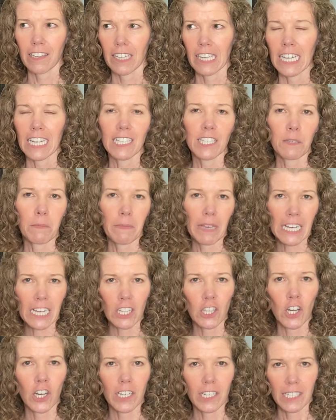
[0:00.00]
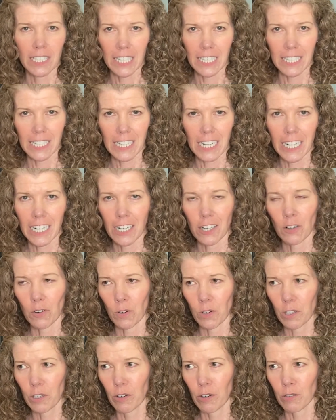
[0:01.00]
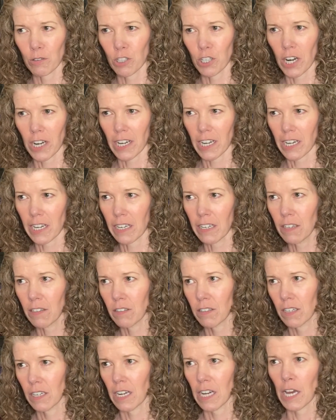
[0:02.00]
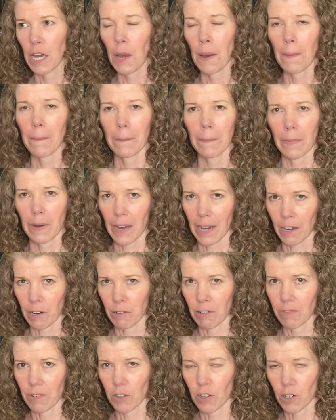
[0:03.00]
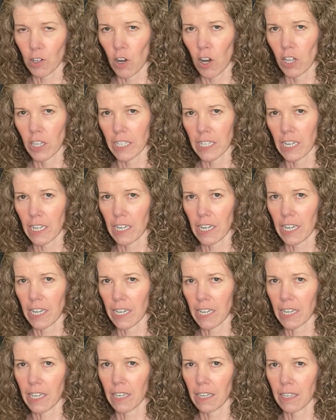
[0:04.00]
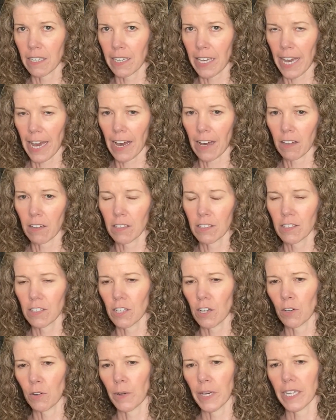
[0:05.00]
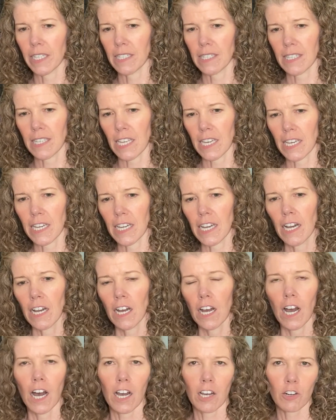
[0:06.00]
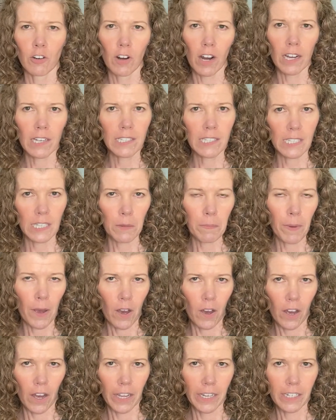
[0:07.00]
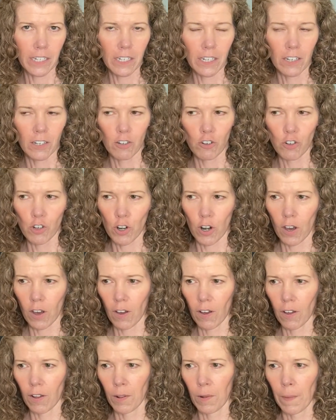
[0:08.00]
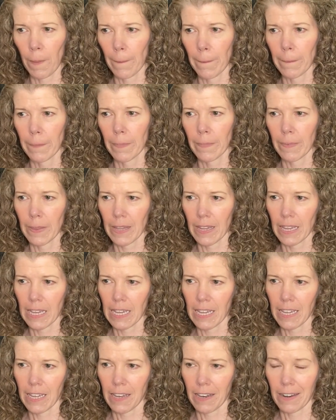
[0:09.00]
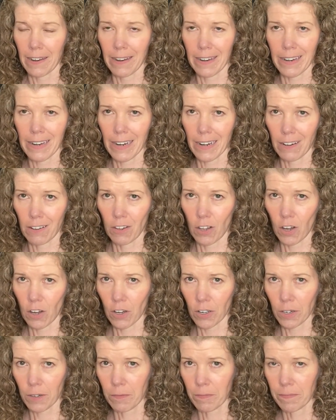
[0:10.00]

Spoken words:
It's a make-along because it's knitting or crocheting, however they're calling it a cal. So it's the Across the Pond shawl knit-along.